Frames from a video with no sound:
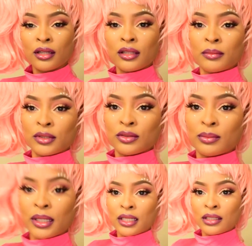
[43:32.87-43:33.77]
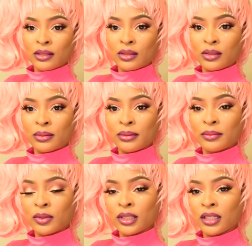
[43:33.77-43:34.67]
let me zoom back a little bit
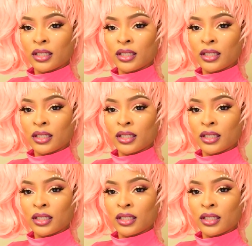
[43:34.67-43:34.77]
more,